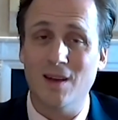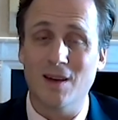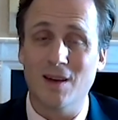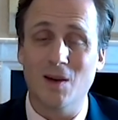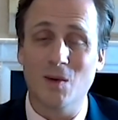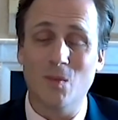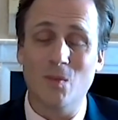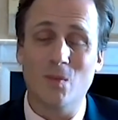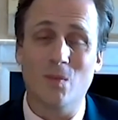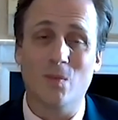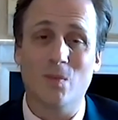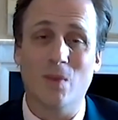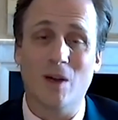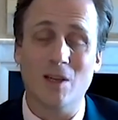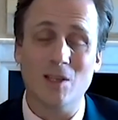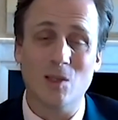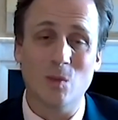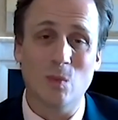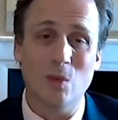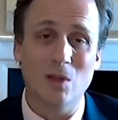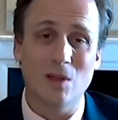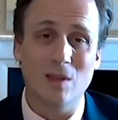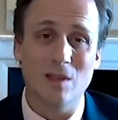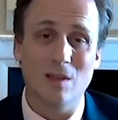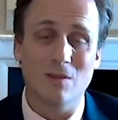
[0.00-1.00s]

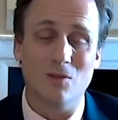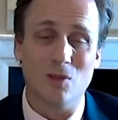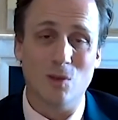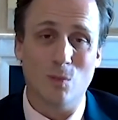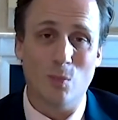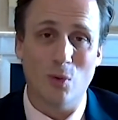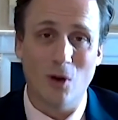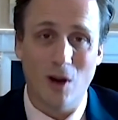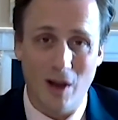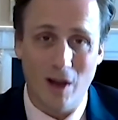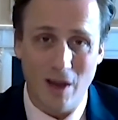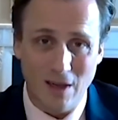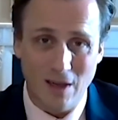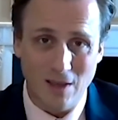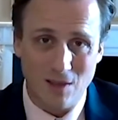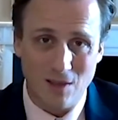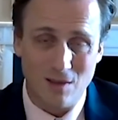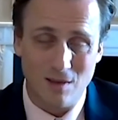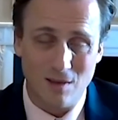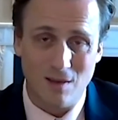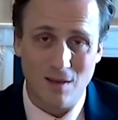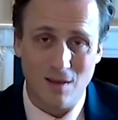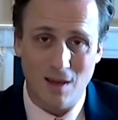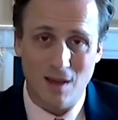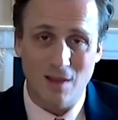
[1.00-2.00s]
possibility of surprise
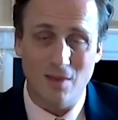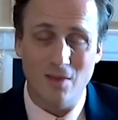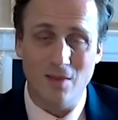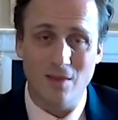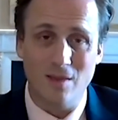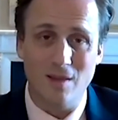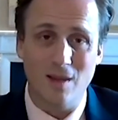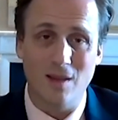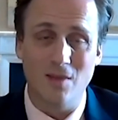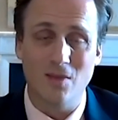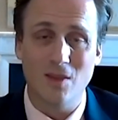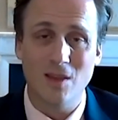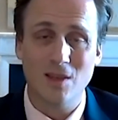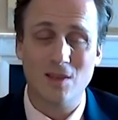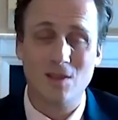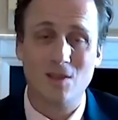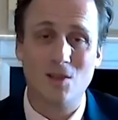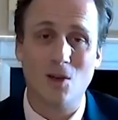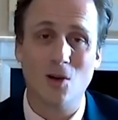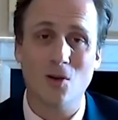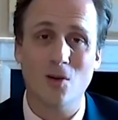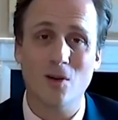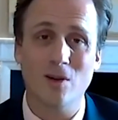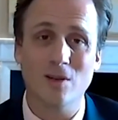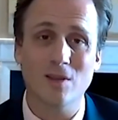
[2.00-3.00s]
in this
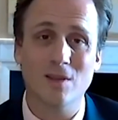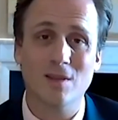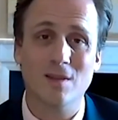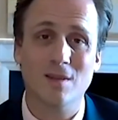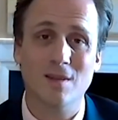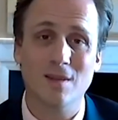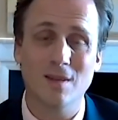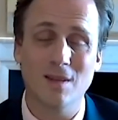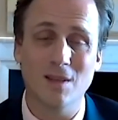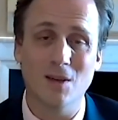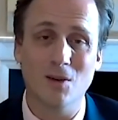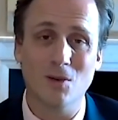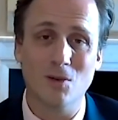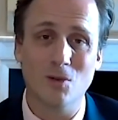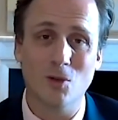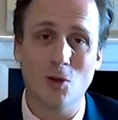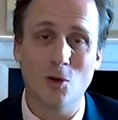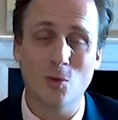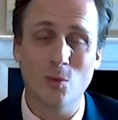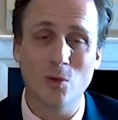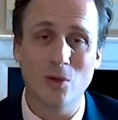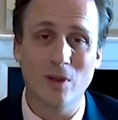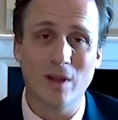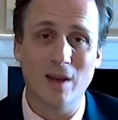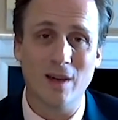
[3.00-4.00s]
current
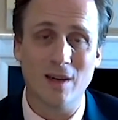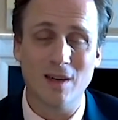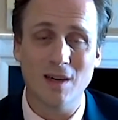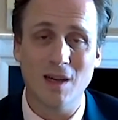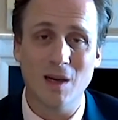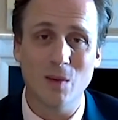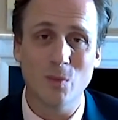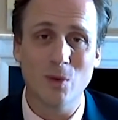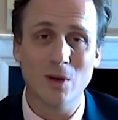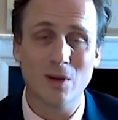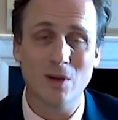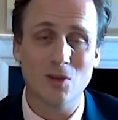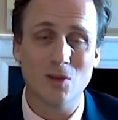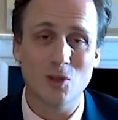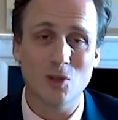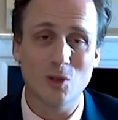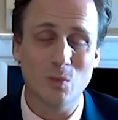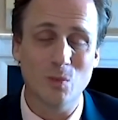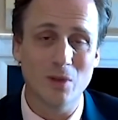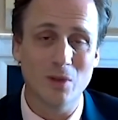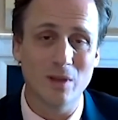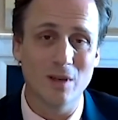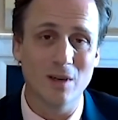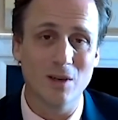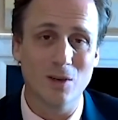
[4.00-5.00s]
global economic
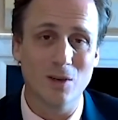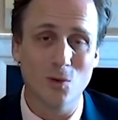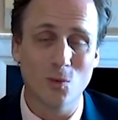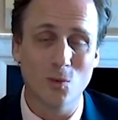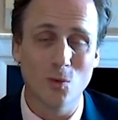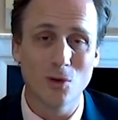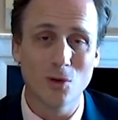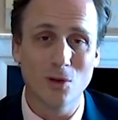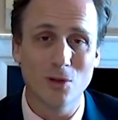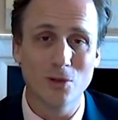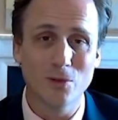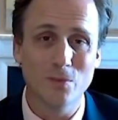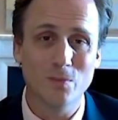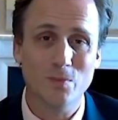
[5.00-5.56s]
geopolitical world.